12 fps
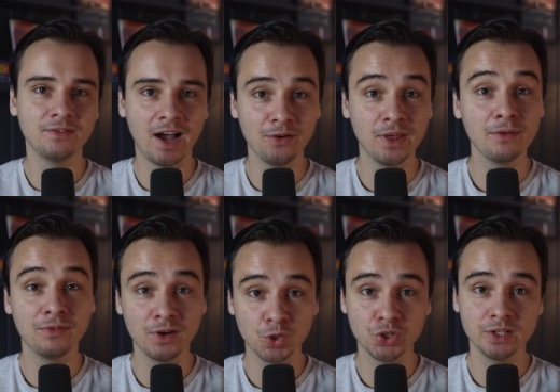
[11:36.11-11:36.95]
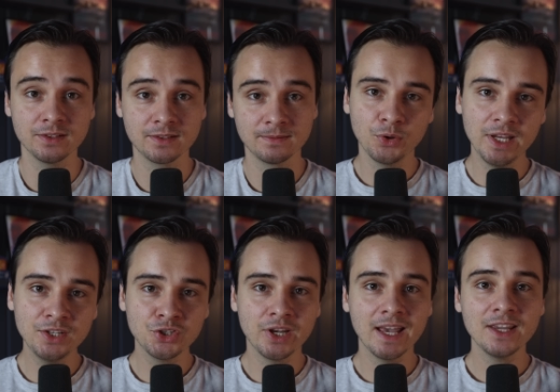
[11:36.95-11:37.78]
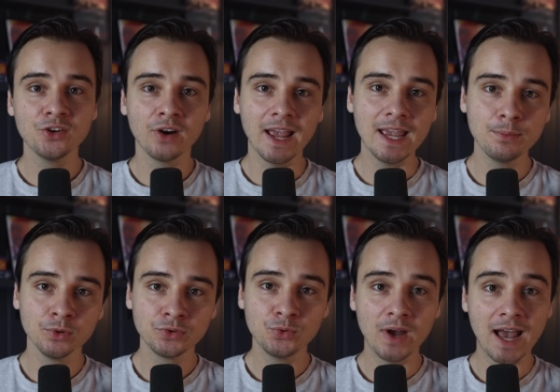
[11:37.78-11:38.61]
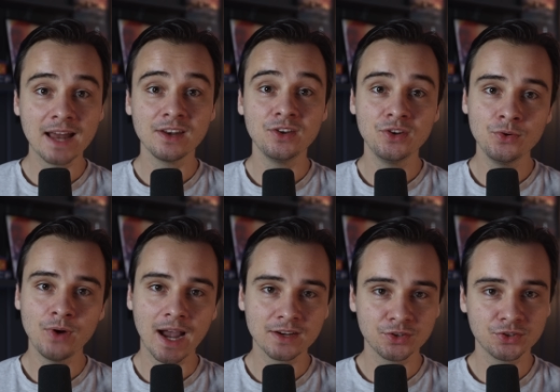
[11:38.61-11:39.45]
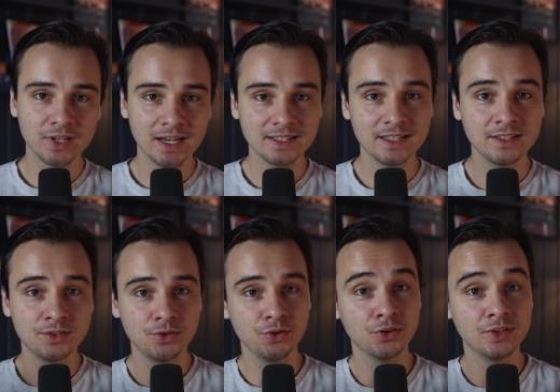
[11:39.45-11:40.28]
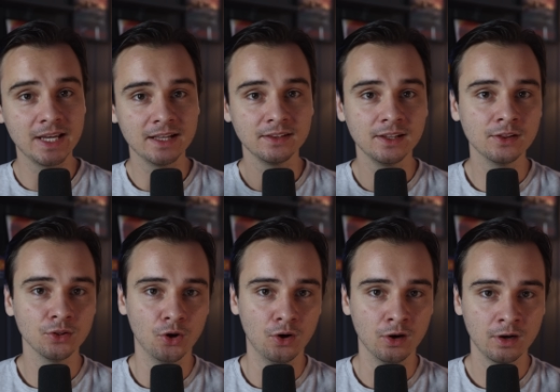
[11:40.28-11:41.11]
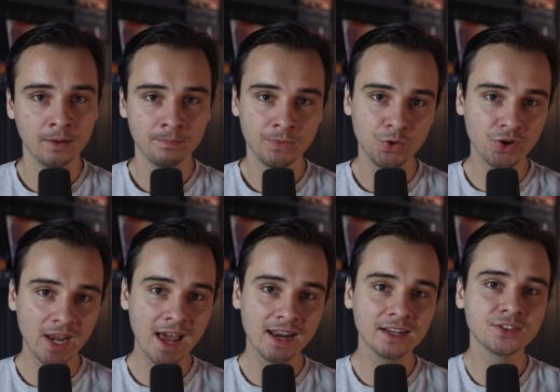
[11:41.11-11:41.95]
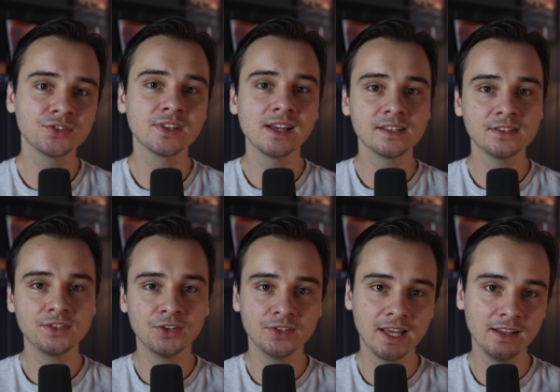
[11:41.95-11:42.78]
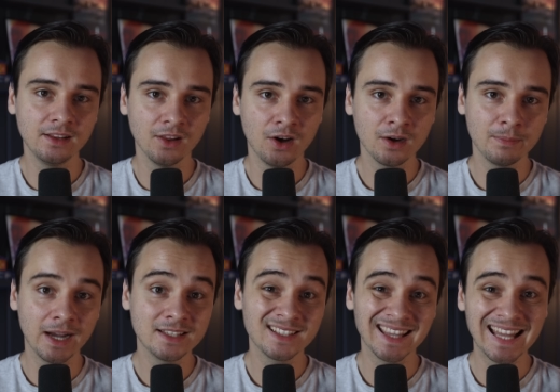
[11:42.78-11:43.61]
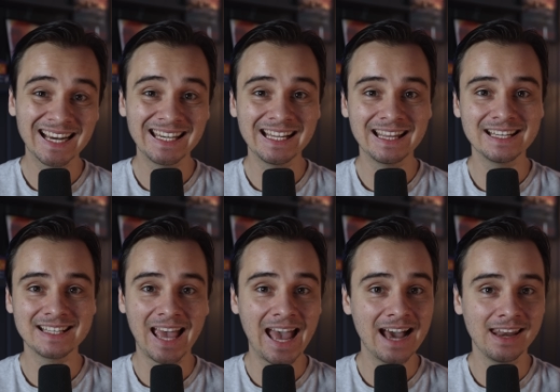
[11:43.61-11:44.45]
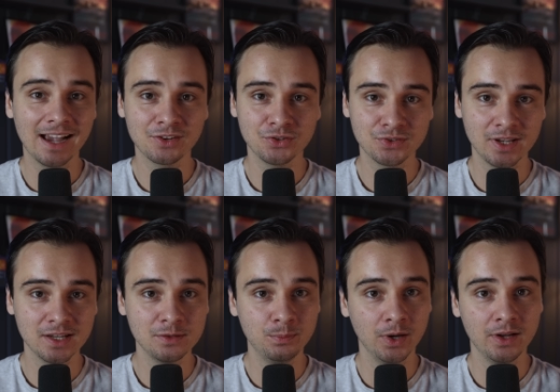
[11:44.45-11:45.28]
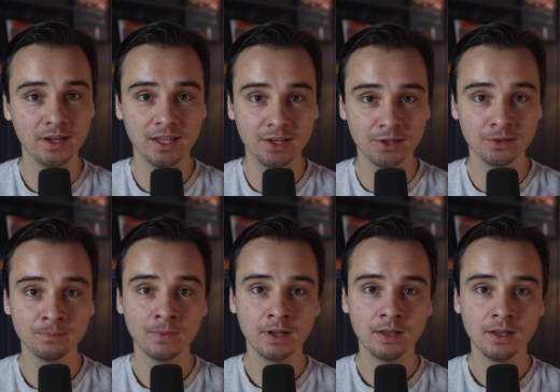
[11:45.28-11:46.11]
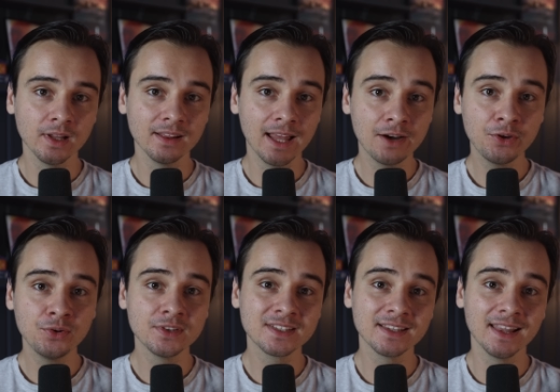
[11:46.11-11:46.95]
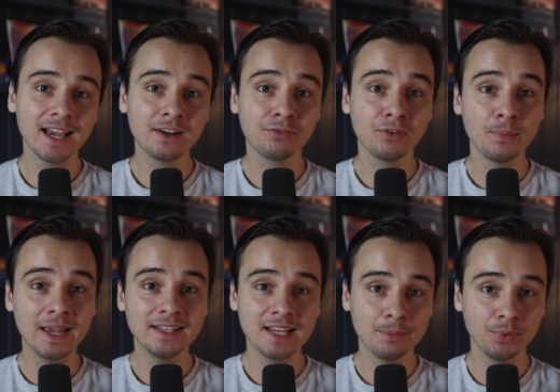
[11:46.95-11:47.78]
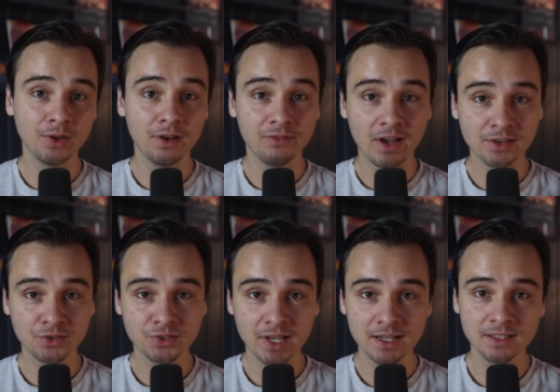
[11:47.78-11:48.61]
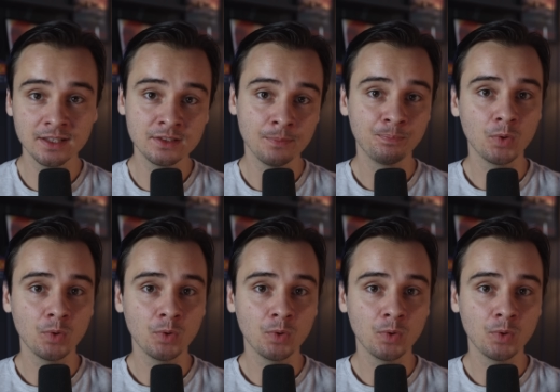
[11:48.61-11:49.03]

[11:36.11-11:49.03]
of how that functions. So each day, you're able to add new exercises to your daily log. You can add exercises to your daily log by selecting this add exercise button here, which will allow you to select from a template of exercises